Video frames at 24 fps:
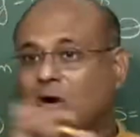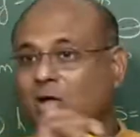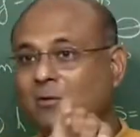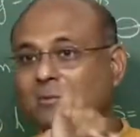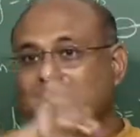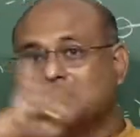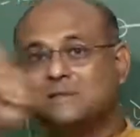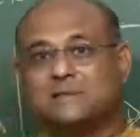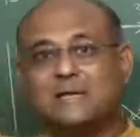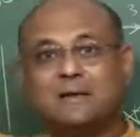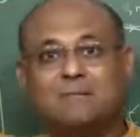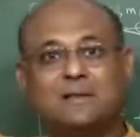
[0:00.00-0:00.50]
how
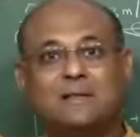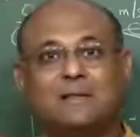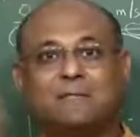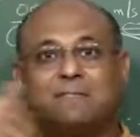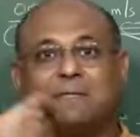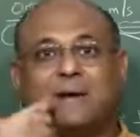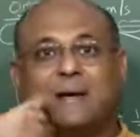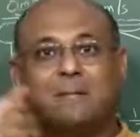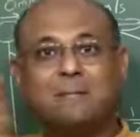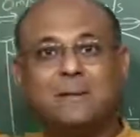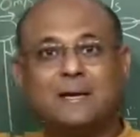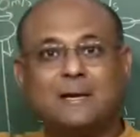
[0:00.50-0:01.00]
much time will the
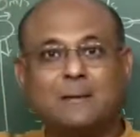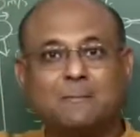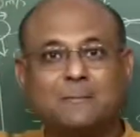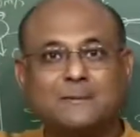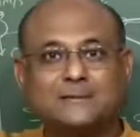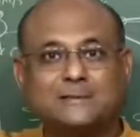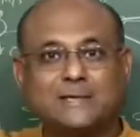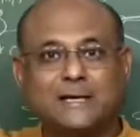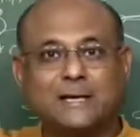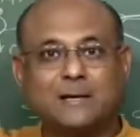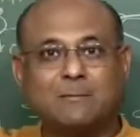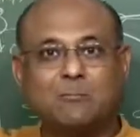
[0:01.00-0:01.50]
five meter
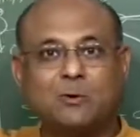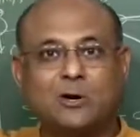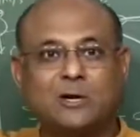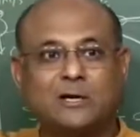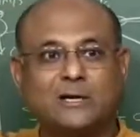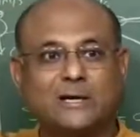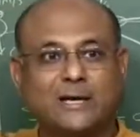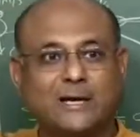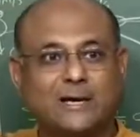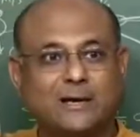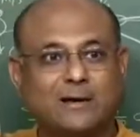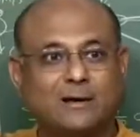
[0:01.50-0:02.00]
per second
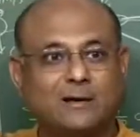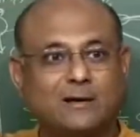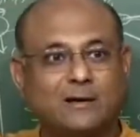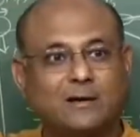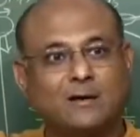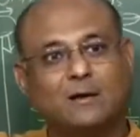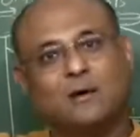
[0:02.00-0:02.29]
ball take?